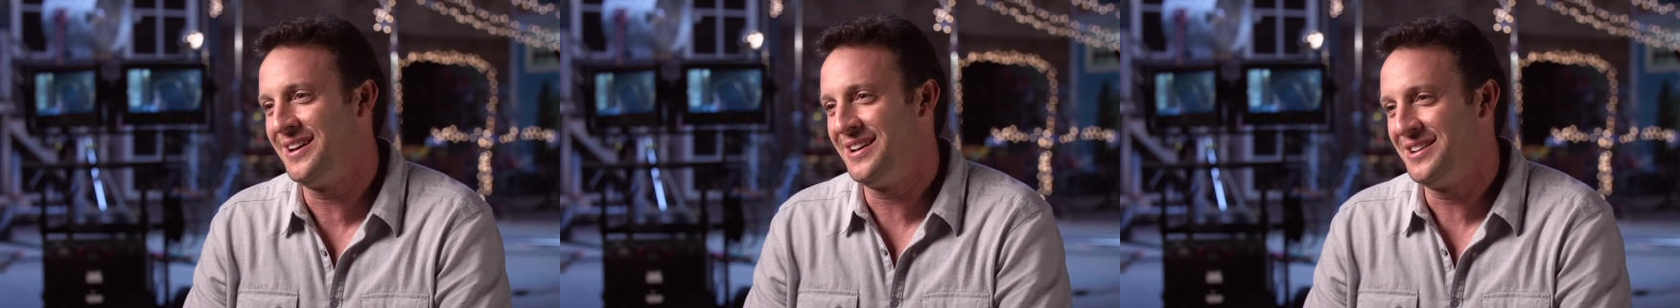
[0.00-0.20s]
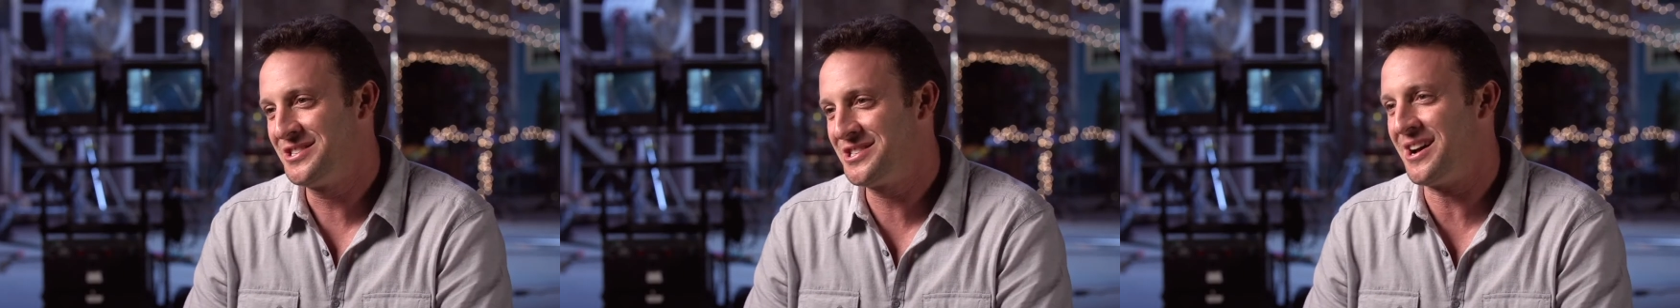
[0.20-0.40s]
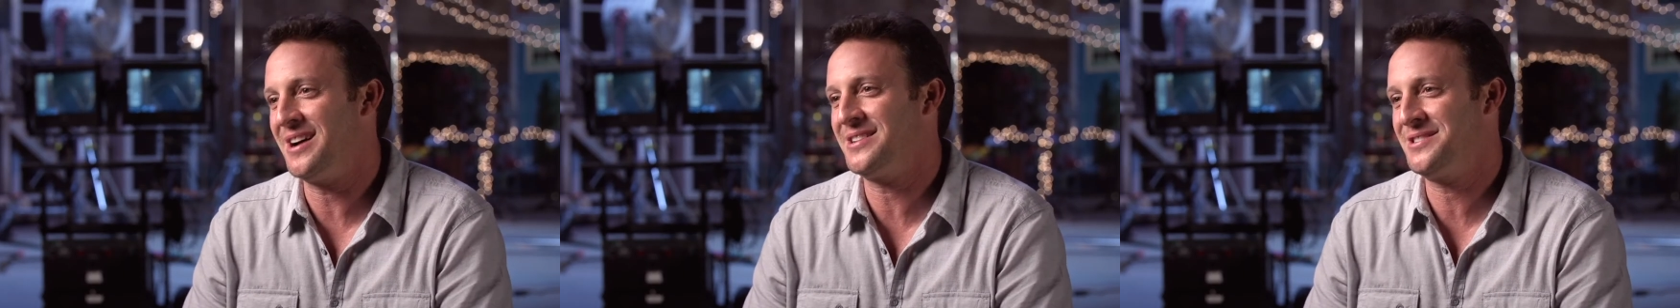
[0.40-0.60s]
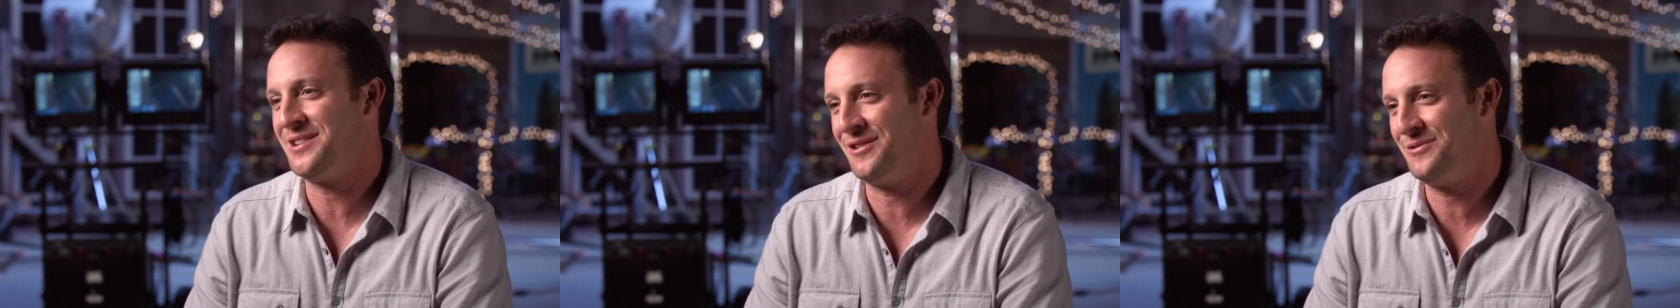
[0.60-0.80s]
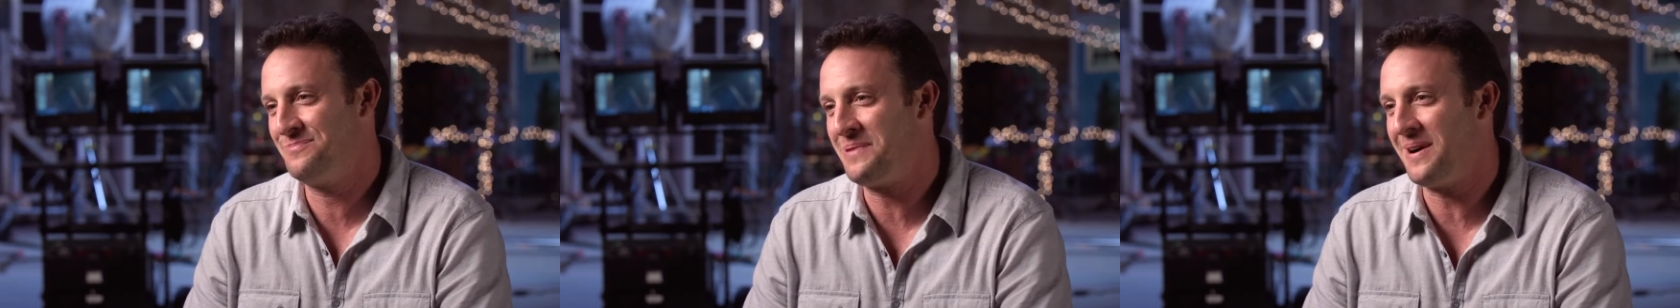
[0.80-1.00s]
shots
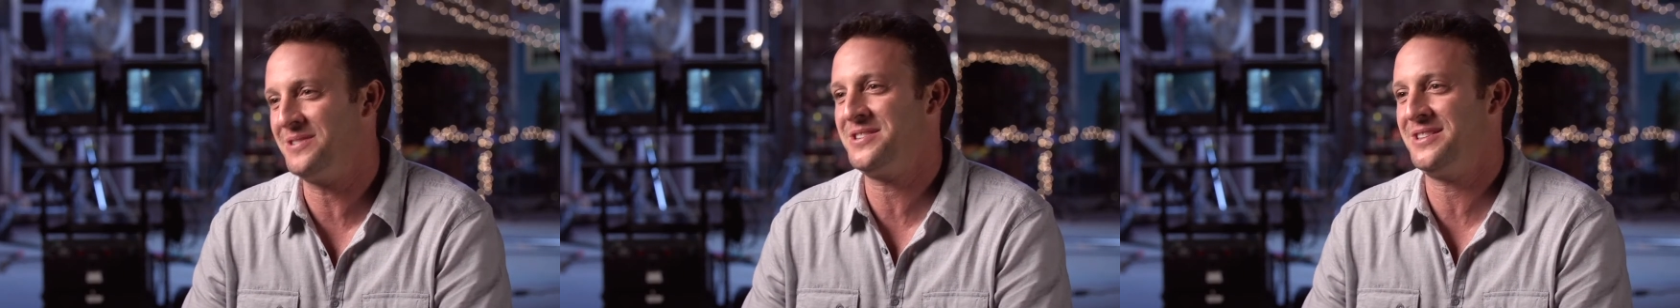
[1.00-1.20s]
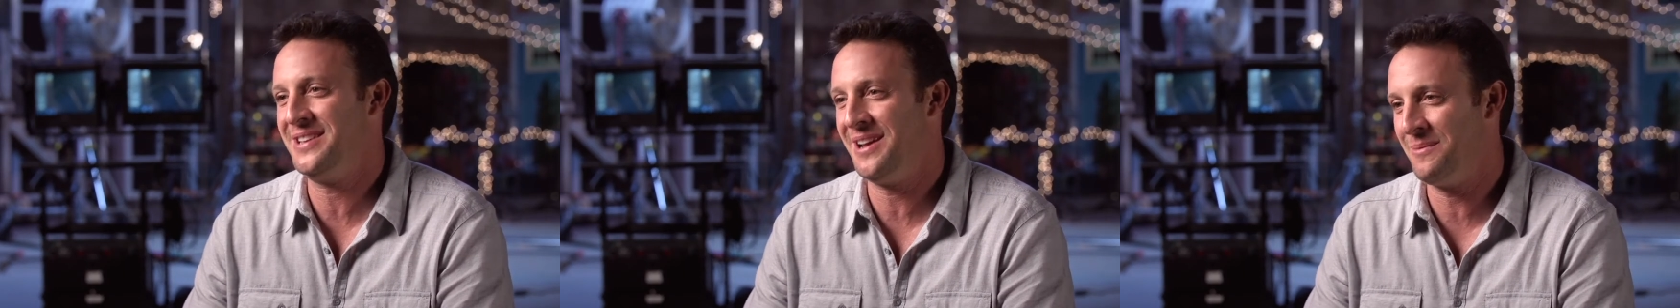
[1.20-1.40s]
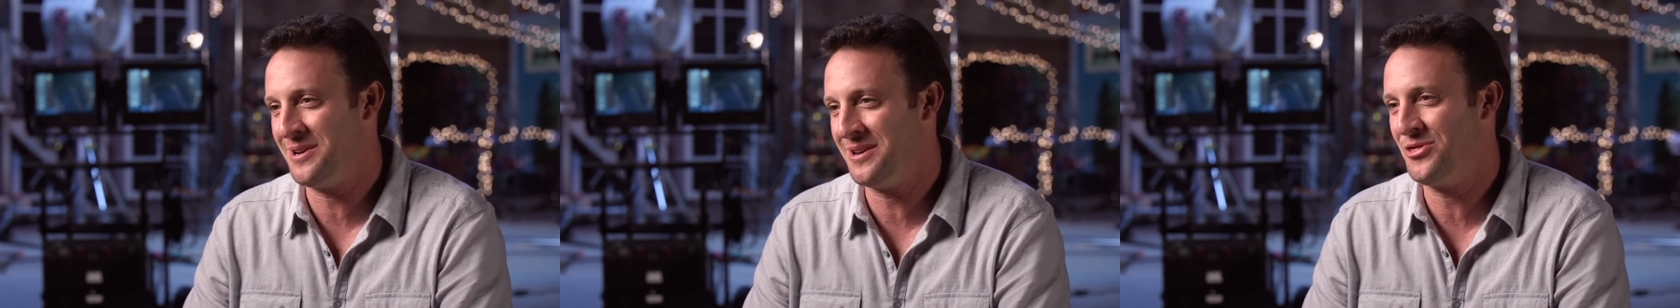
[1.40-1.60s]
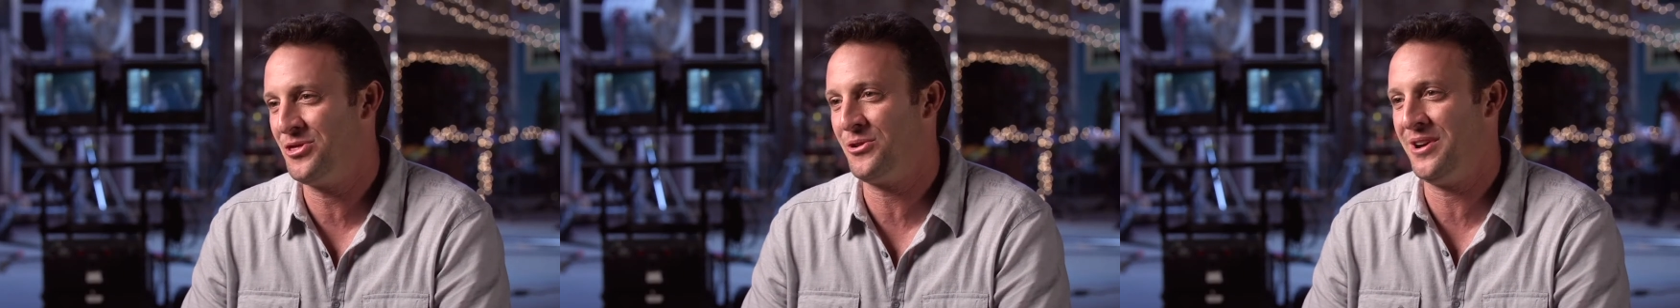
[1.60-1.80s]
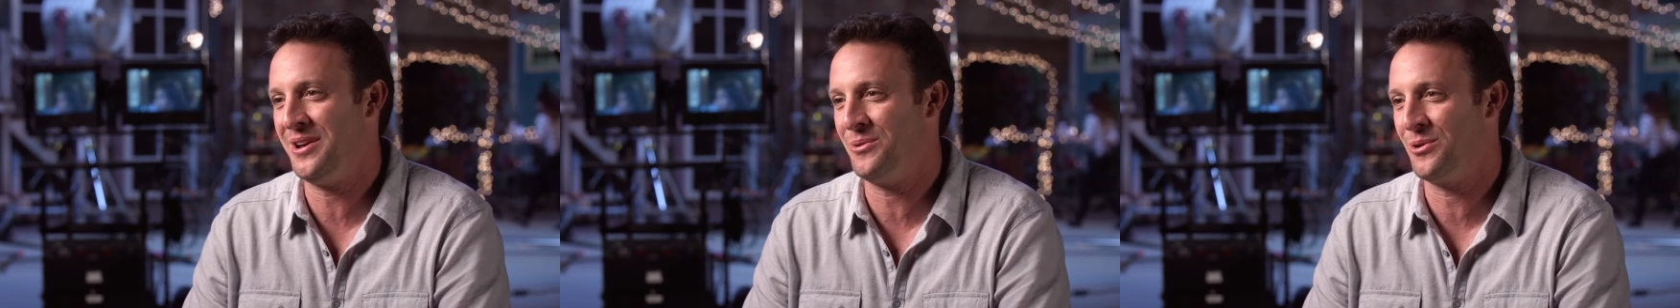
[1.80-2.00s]
of Pirates of the Caribbean
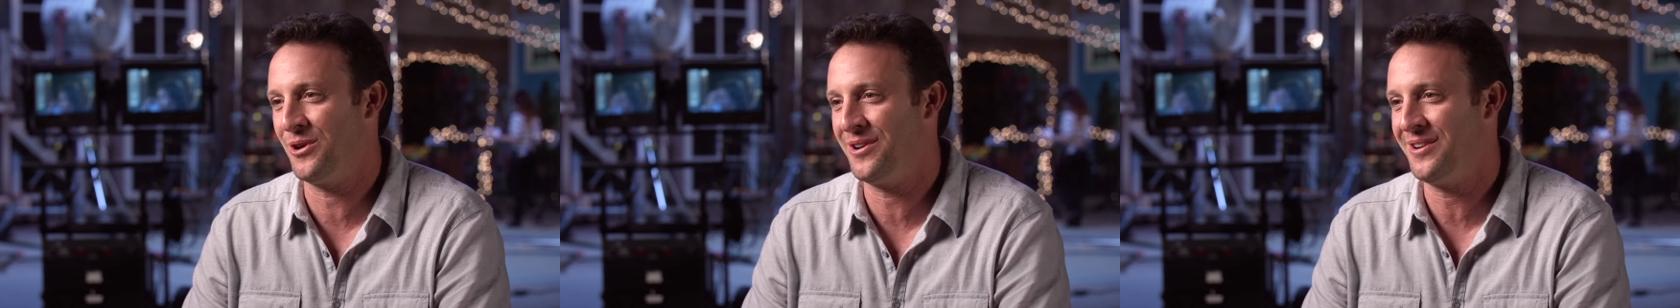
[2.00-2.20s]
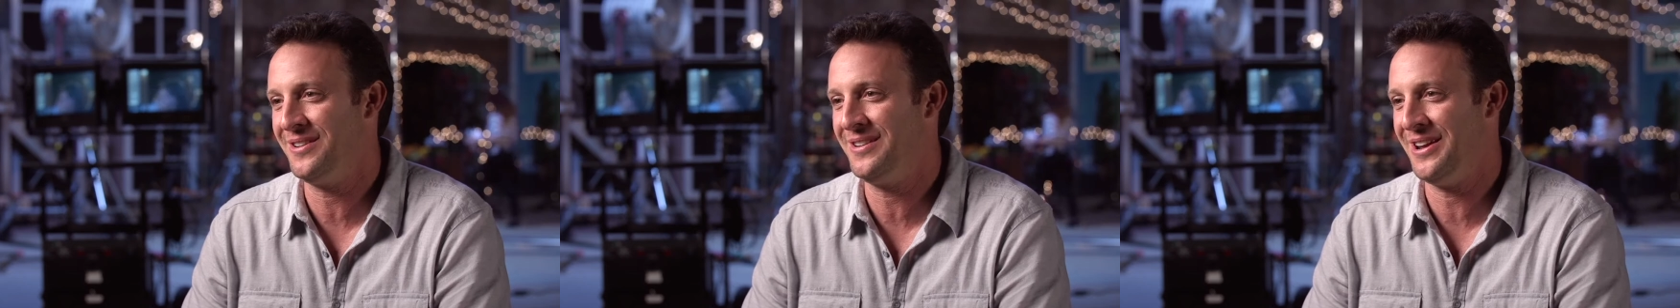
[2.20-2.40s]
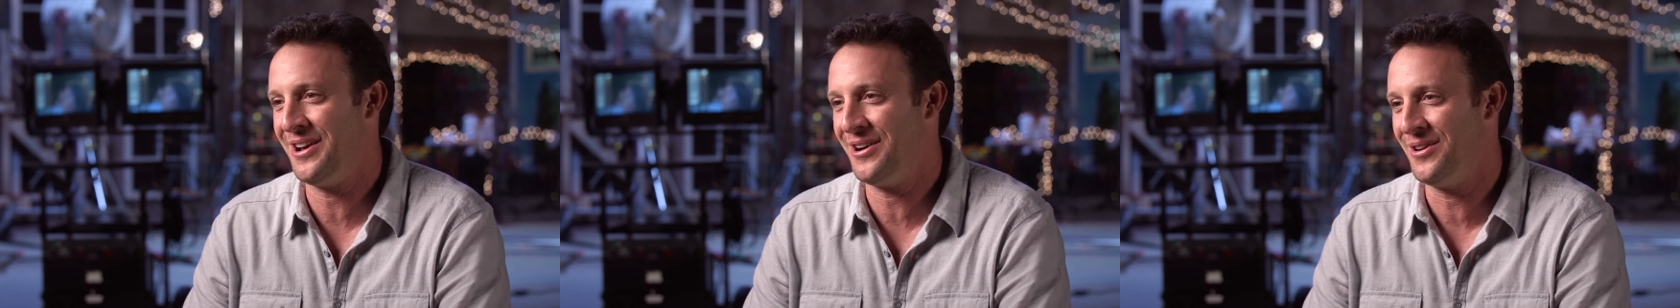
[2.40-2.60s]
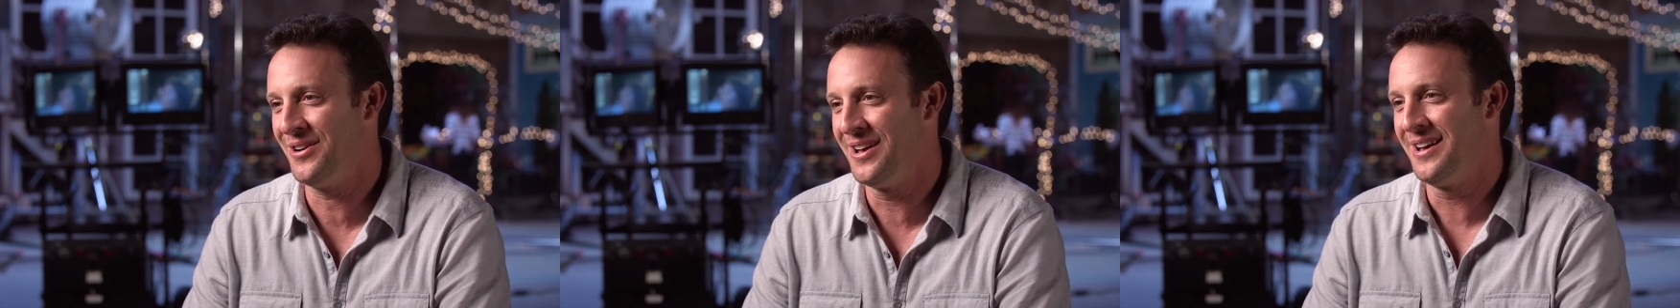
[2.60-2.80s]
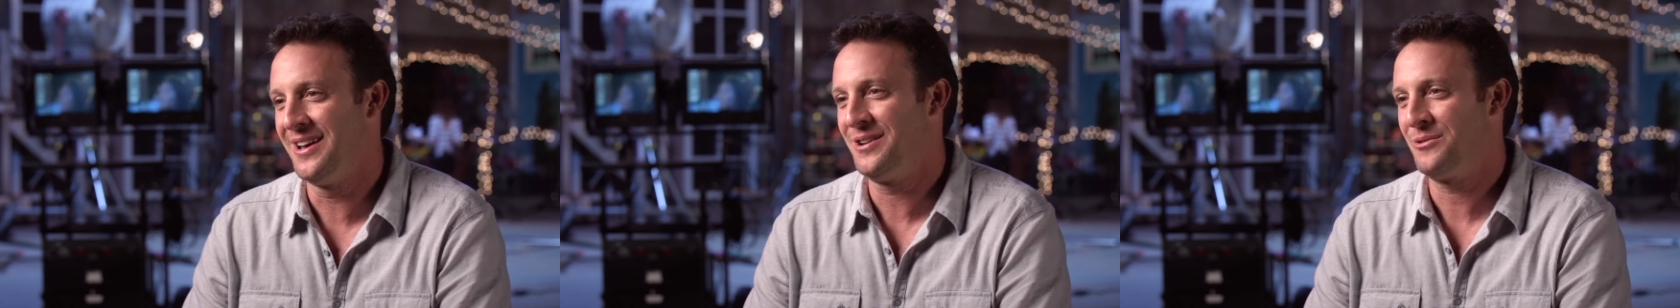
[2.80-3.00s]
3 were,
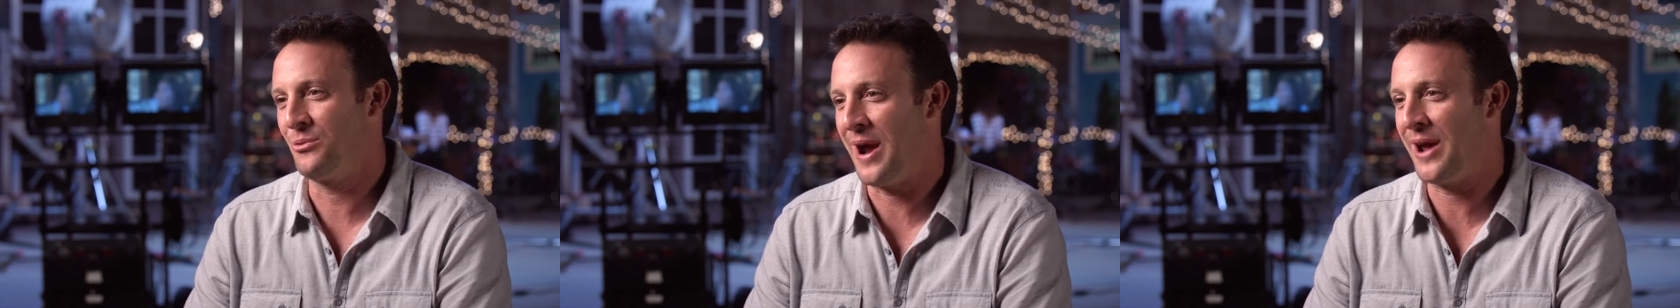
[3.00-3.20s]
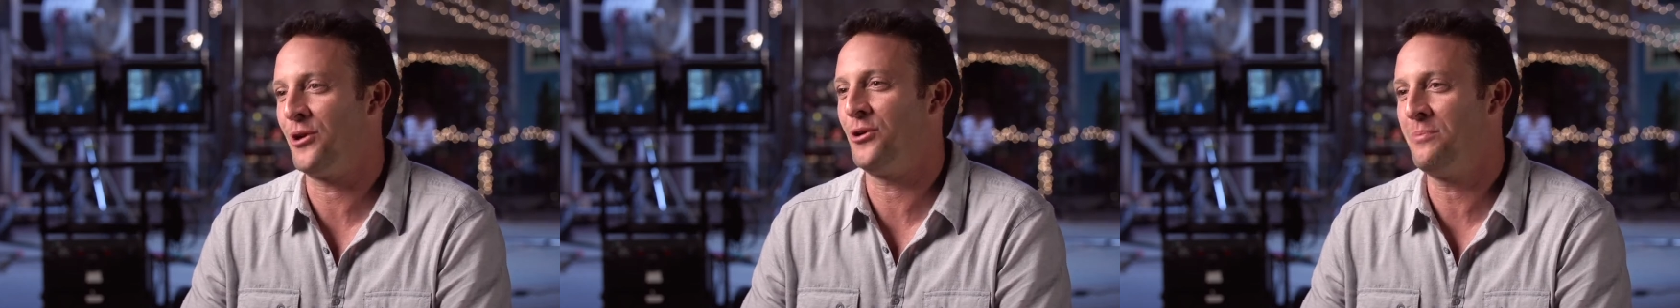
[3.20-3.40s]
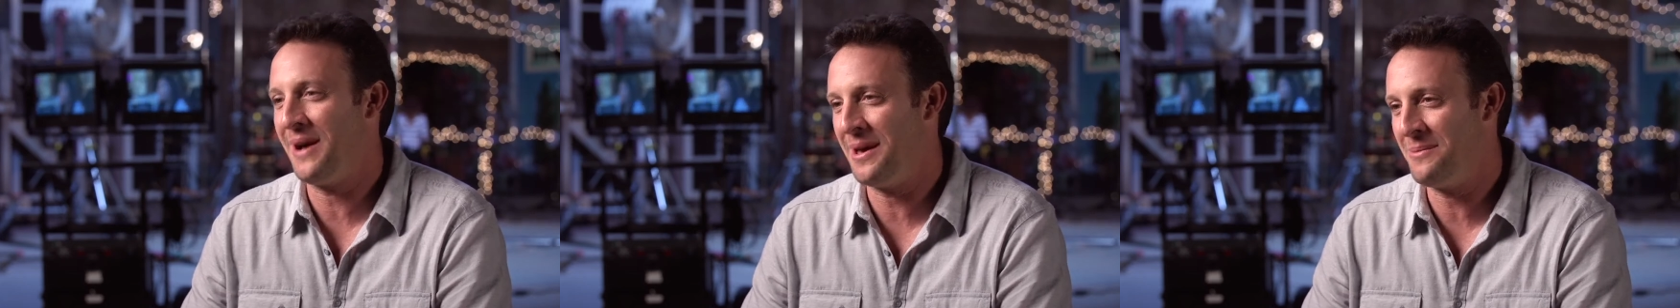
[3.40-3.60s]
wrangled by